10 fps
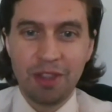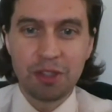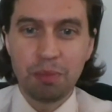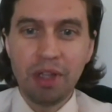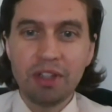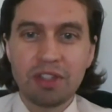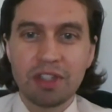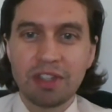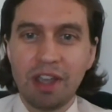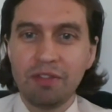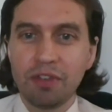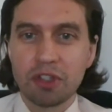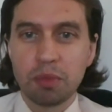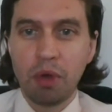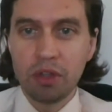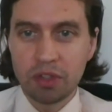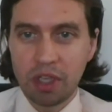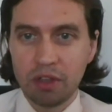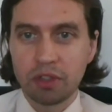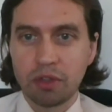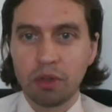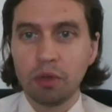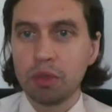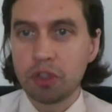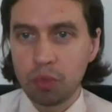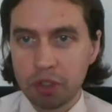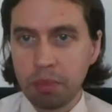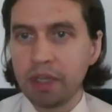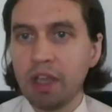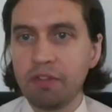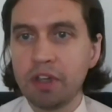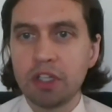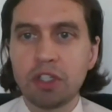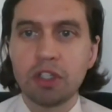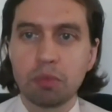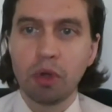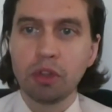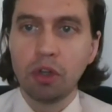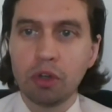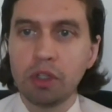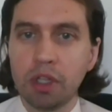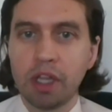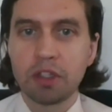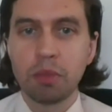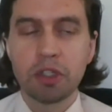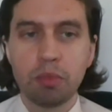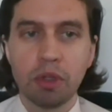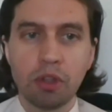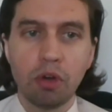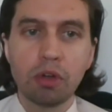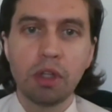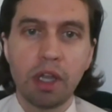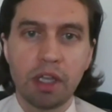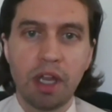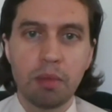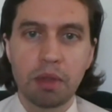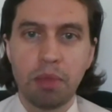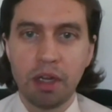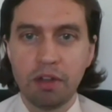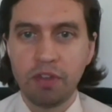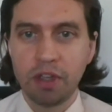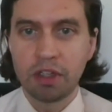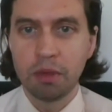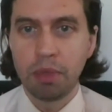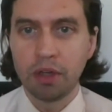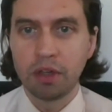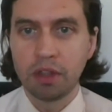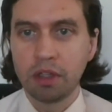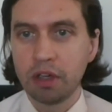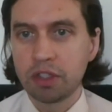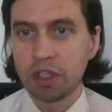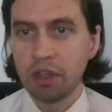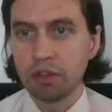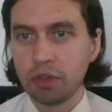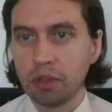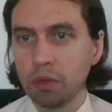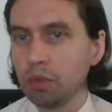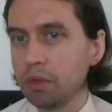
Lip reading: This bill is designed for small scale solar, which by definition is more local and has much more local economic benefit compared to the large scale solar.